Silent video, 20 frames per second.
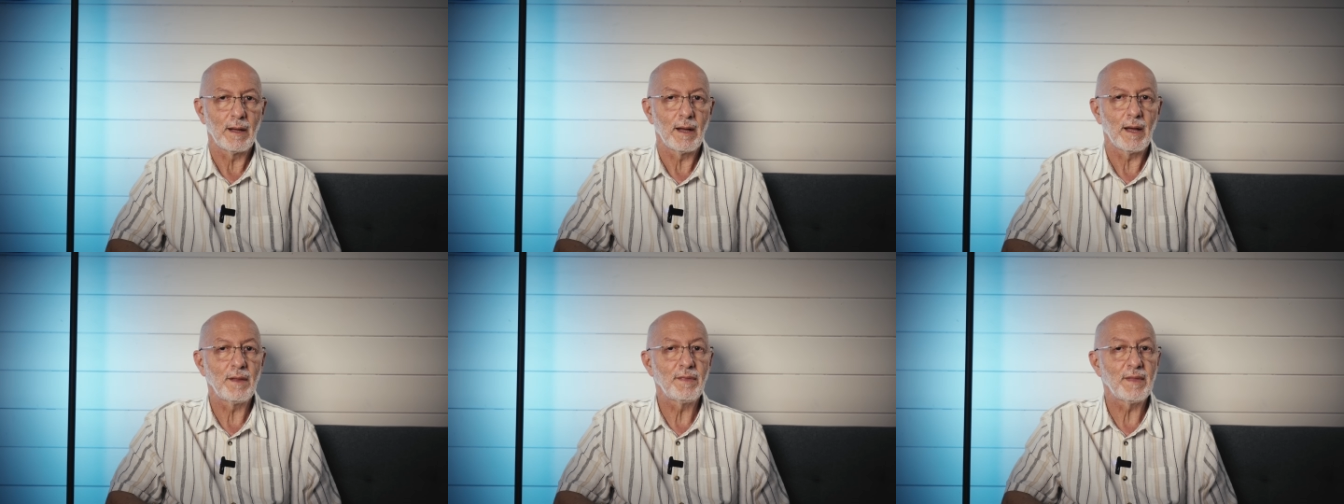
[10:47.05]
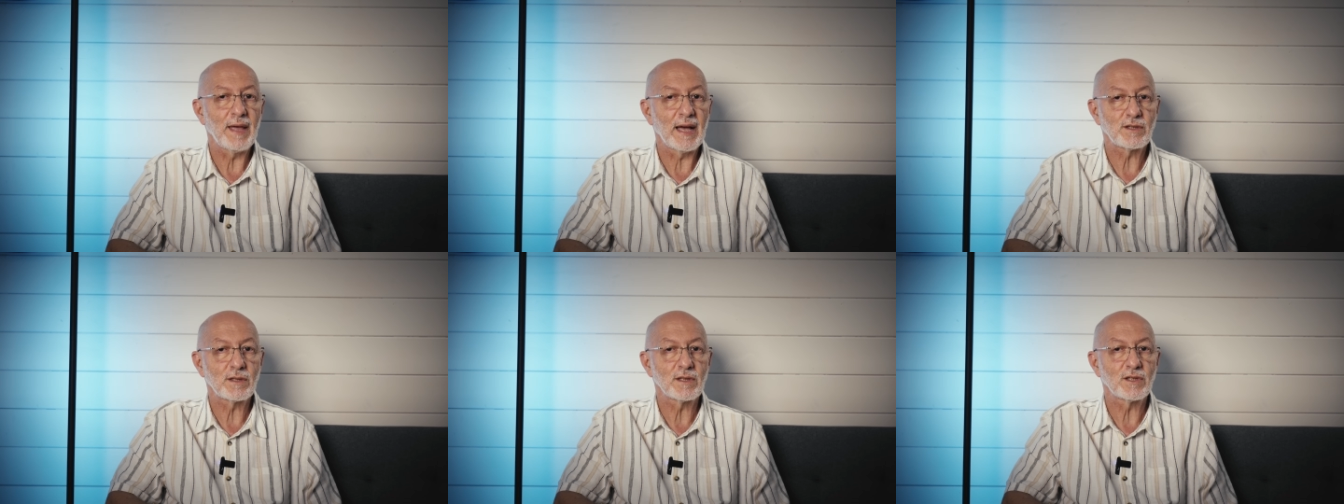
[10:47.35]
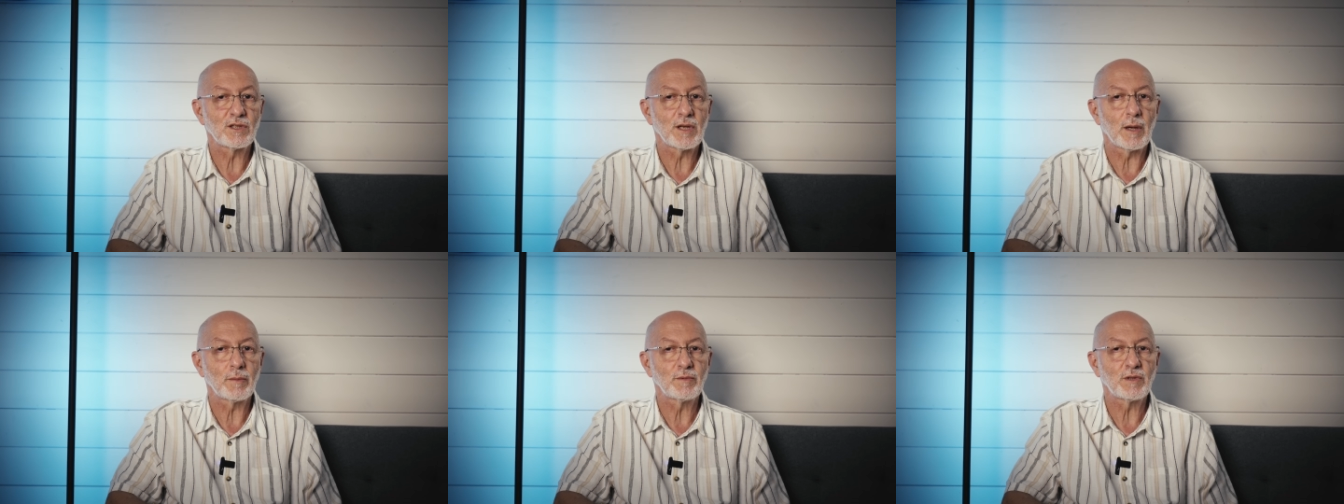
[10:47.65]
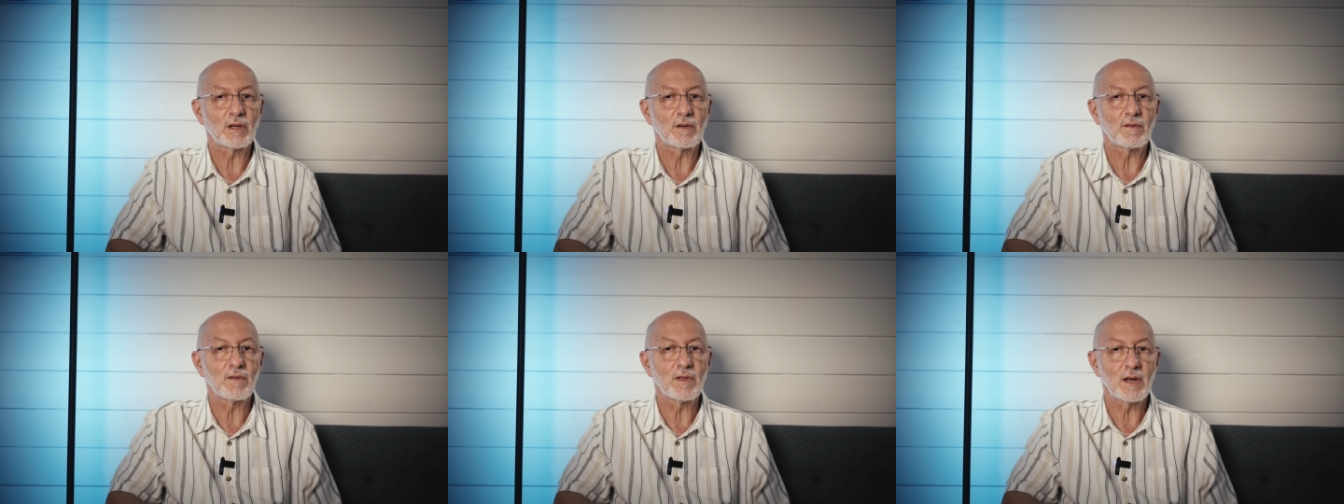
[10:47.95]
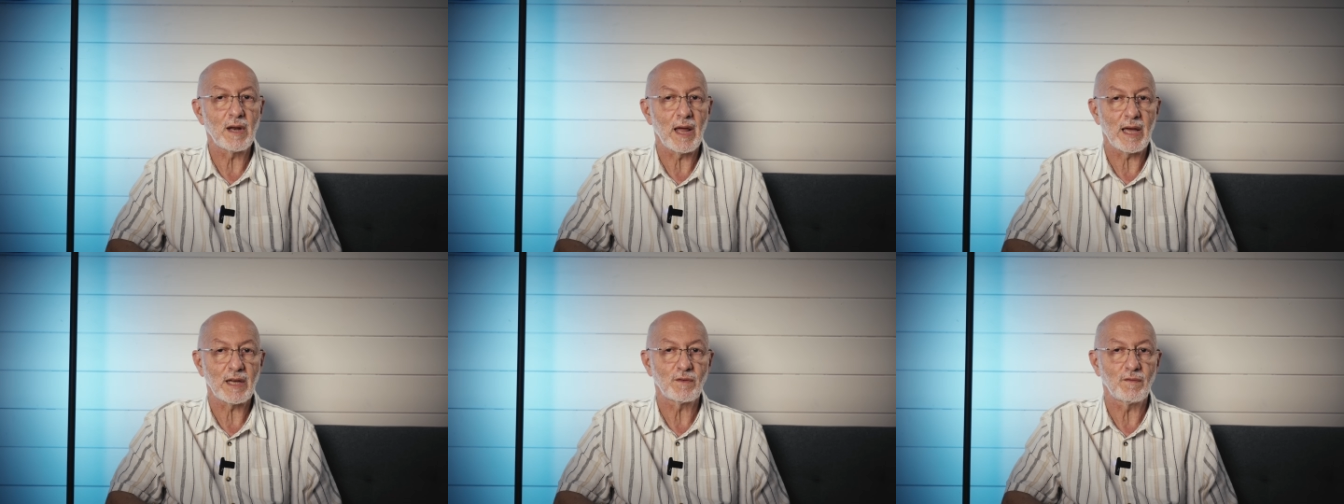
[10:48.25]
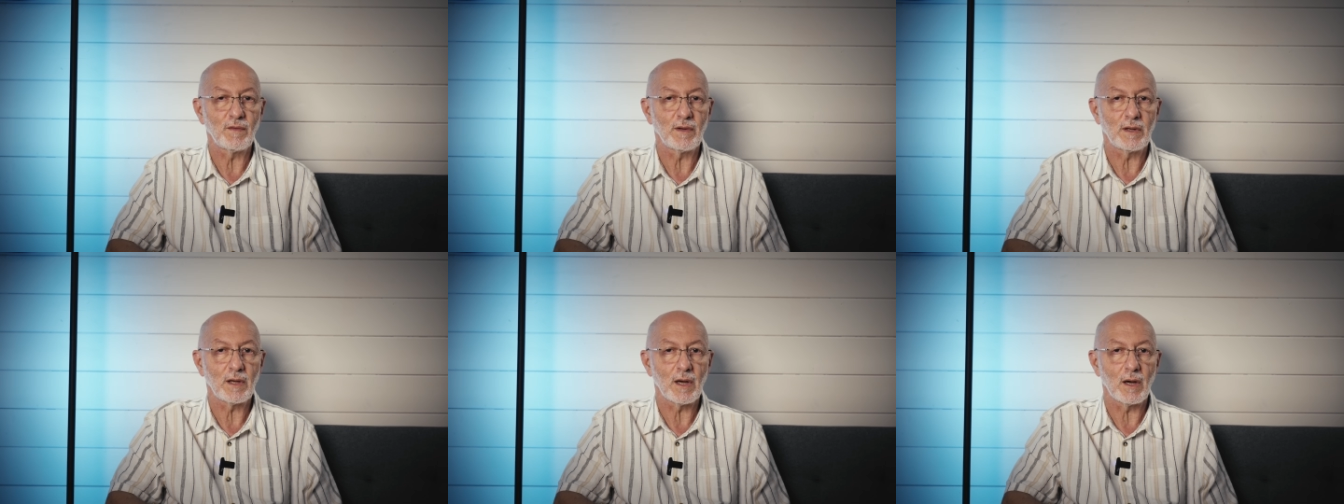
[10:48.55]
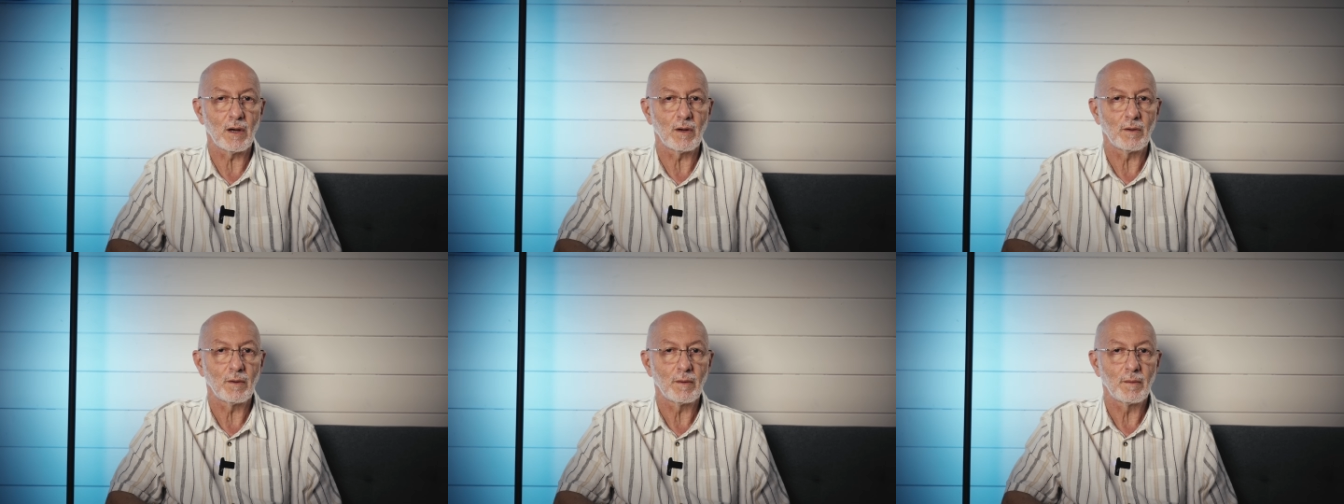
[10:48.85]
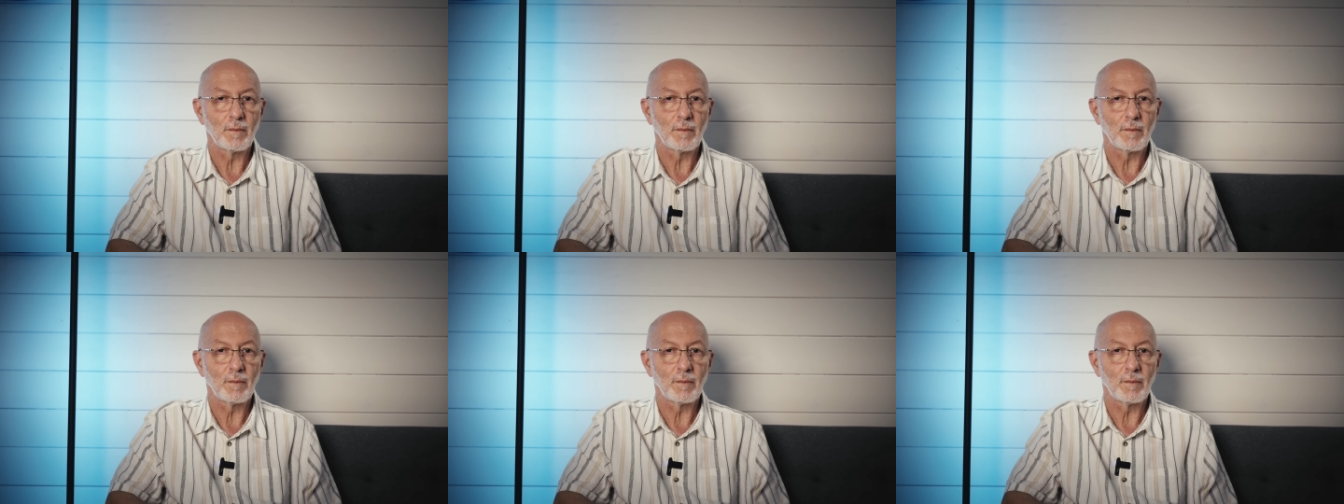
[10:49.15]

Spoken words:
And that's the subject of the next video.